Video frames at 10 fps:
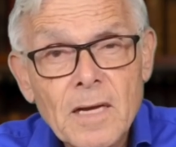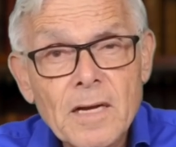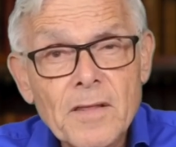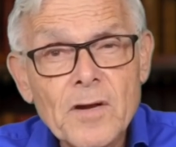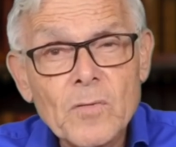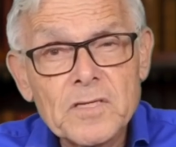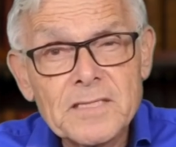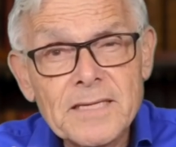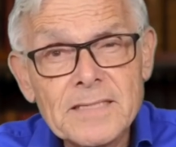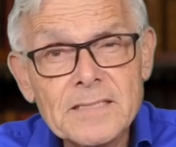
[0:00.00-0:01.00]
There were
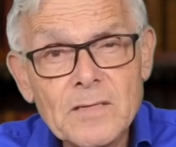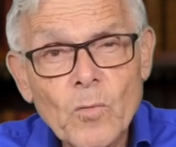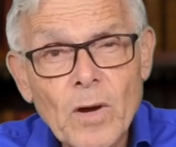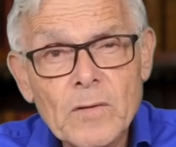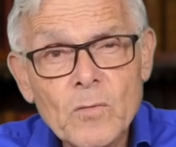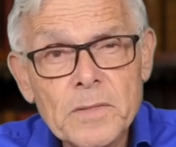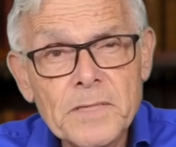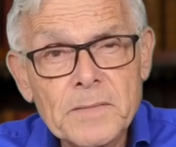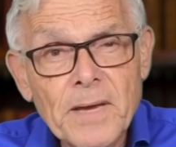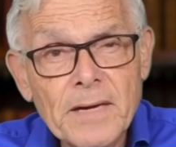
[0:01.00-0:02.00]
60 white
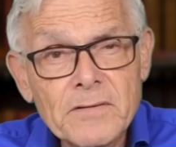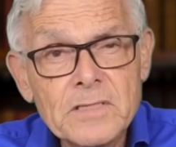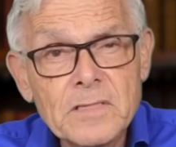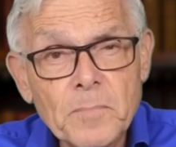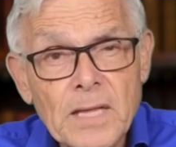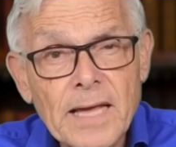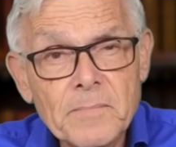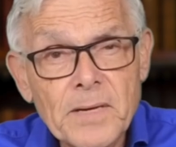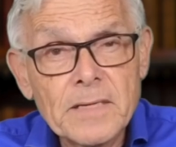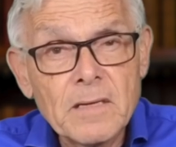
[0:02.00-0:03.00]
women married to black
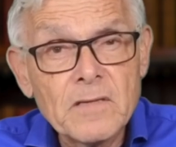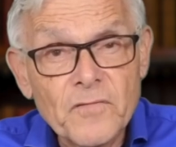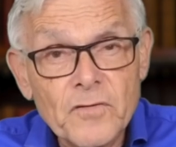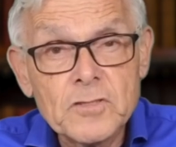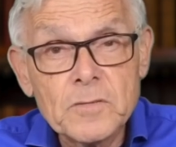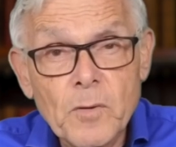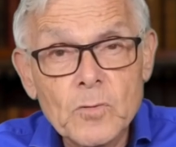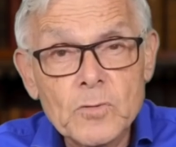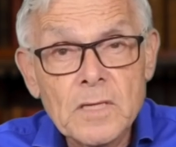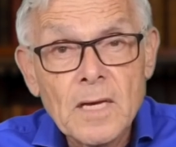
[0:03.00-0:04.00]
men on the first
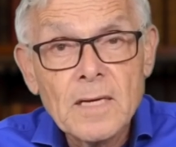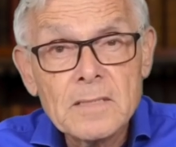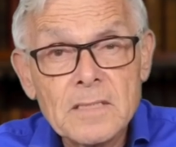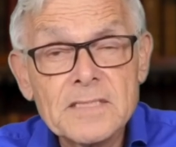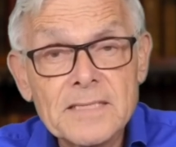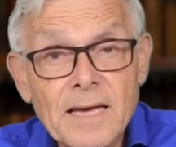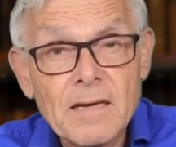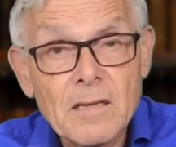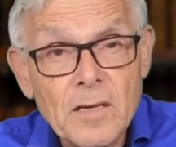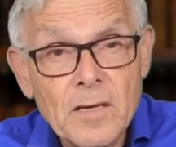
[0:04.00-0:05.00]
boats to
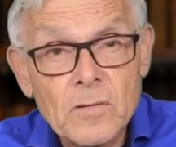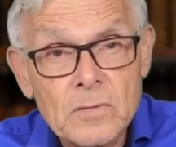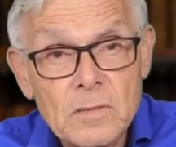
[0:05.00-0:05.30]
Sierra Leone.